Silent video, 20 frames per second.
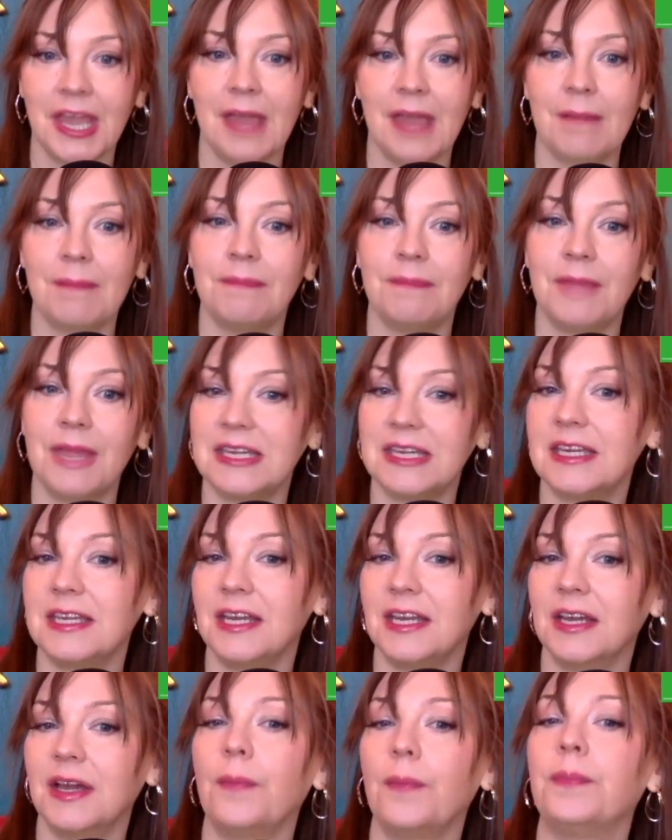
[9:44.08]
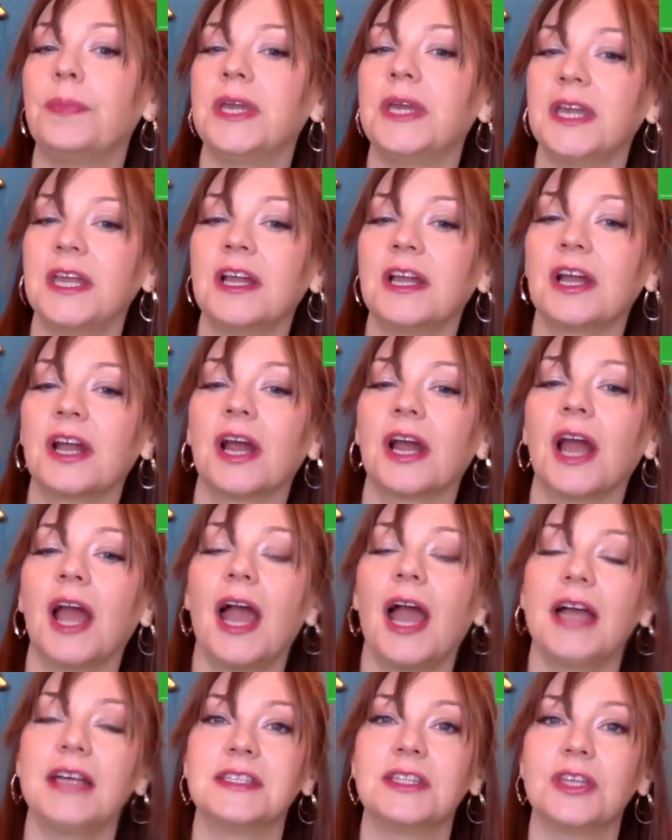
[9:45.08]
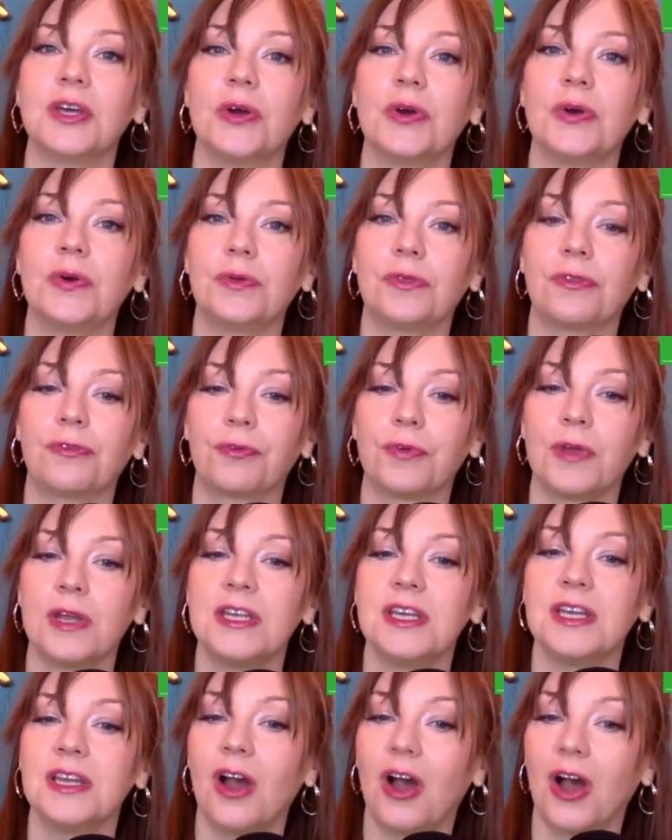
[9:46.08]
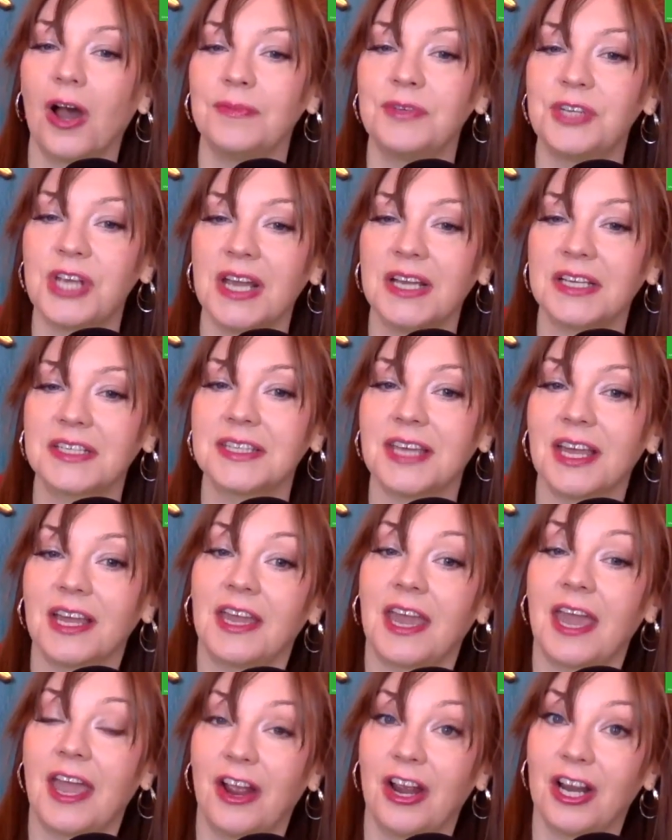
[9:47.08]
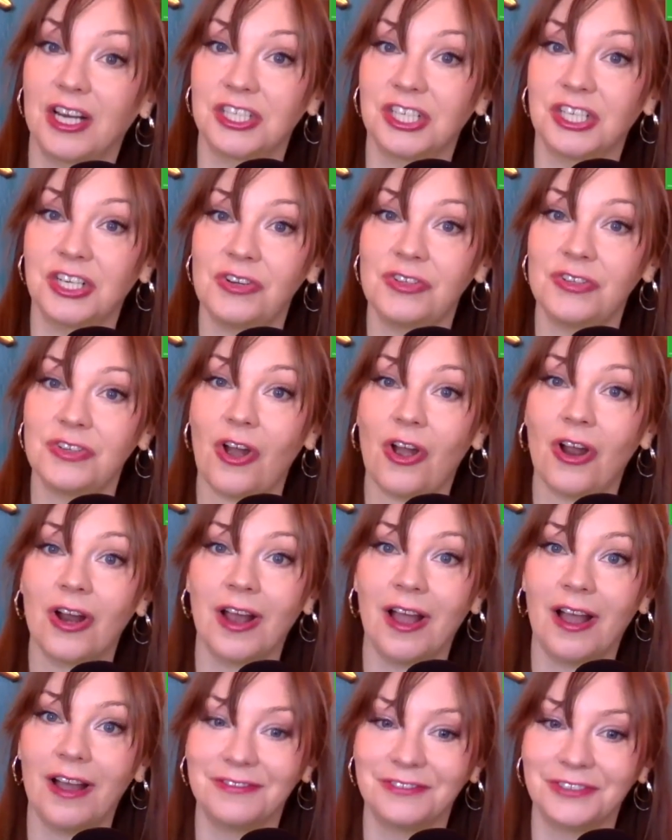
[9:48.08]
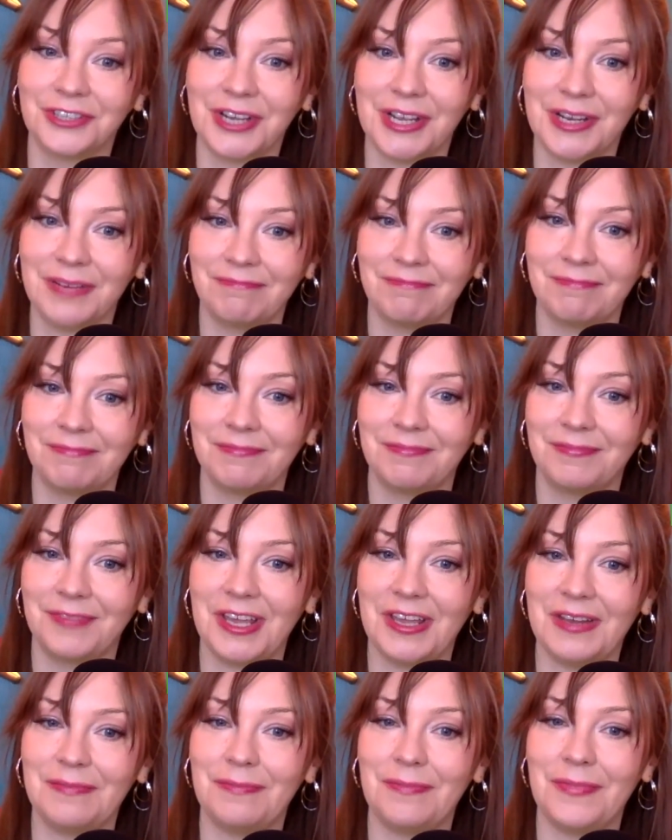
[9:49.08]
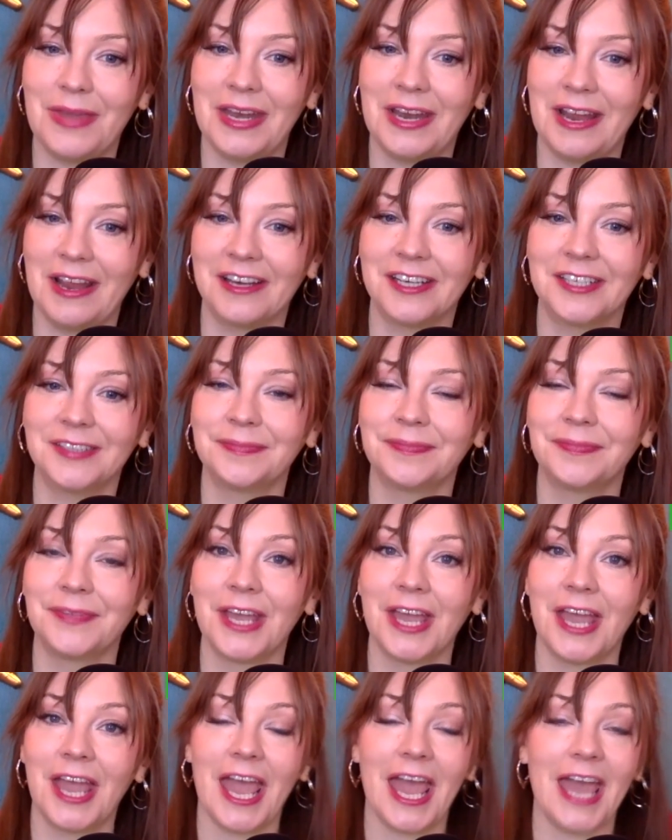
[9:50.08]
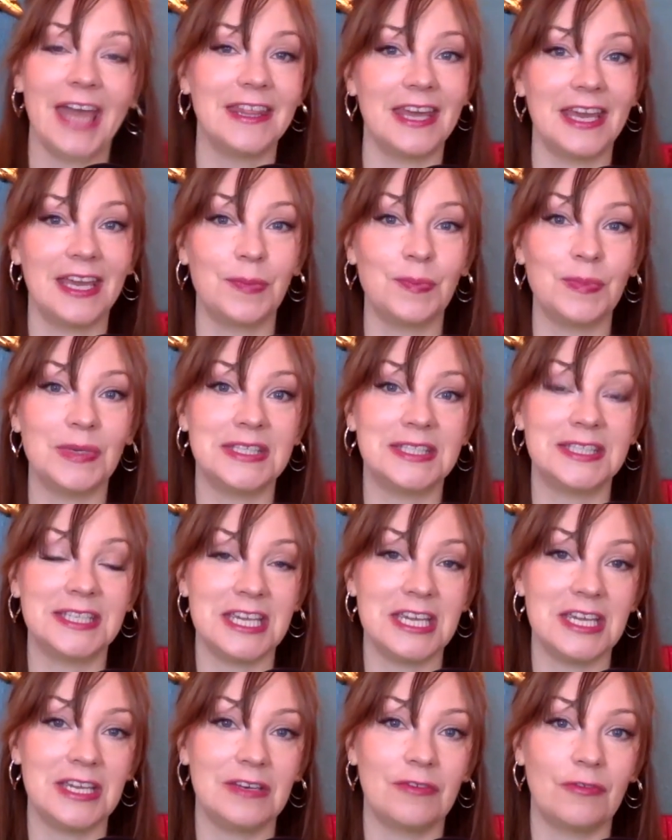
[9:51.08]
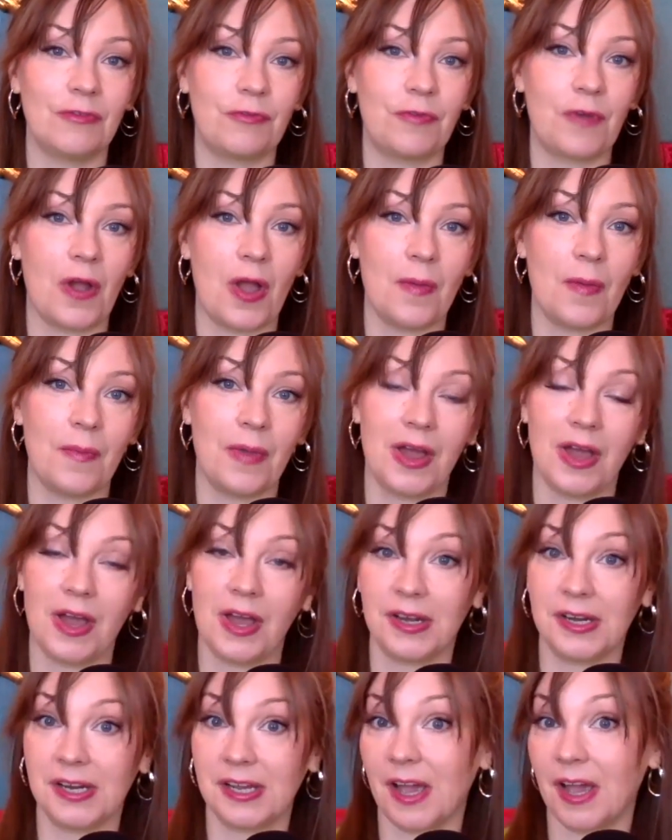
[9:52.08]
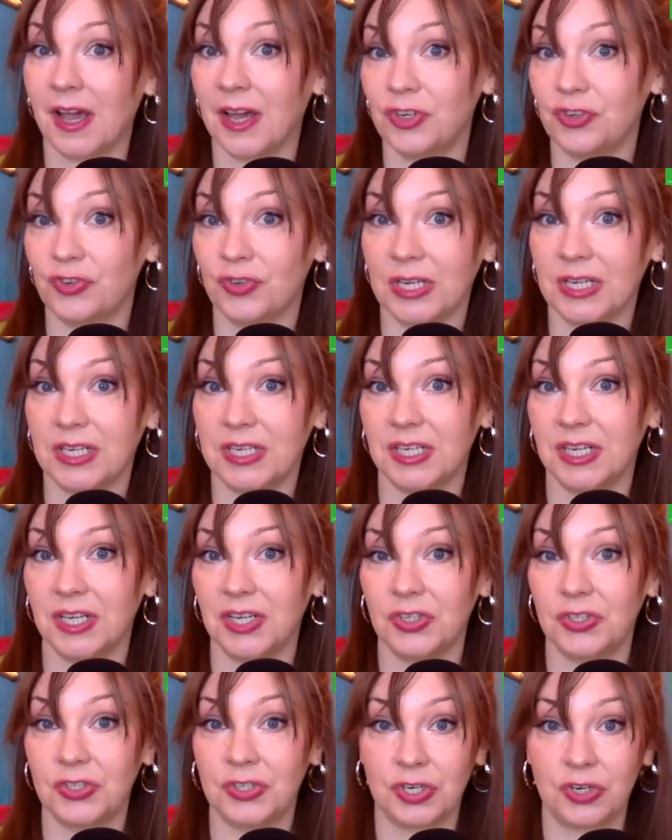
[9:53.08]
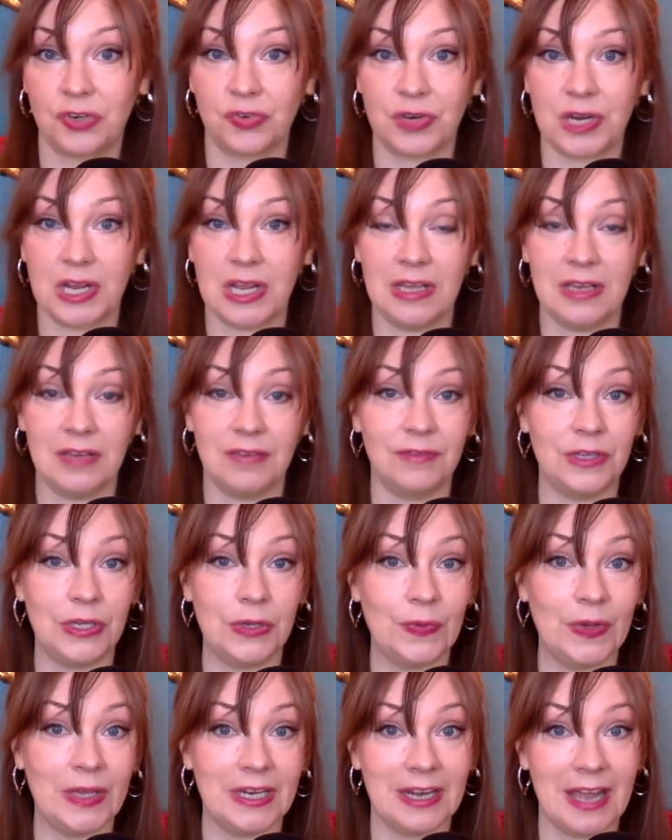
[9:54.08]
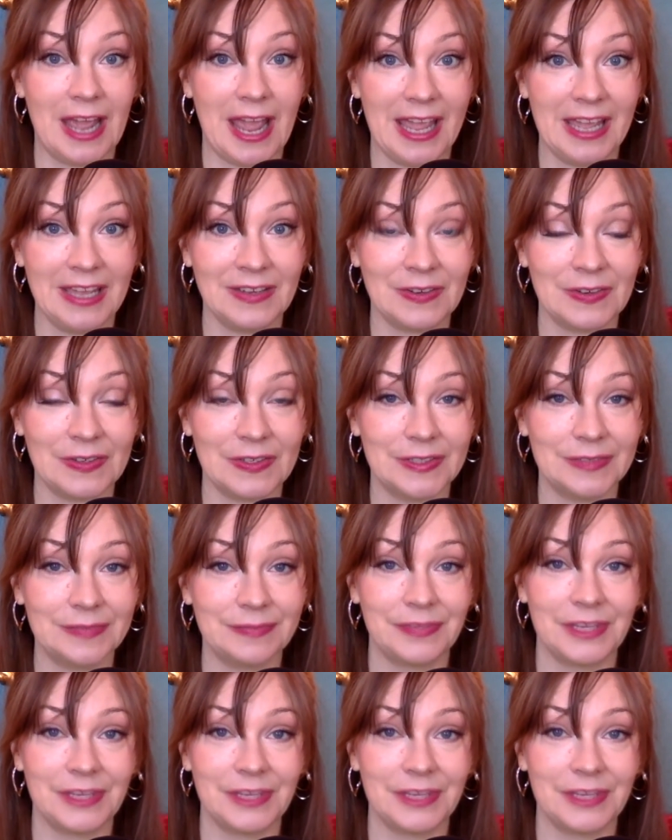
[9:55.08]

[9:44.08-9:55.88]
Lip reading: making it appear as though 3D objects and characters are hovering in midair, and they can be seen from 100 degree viewing angle.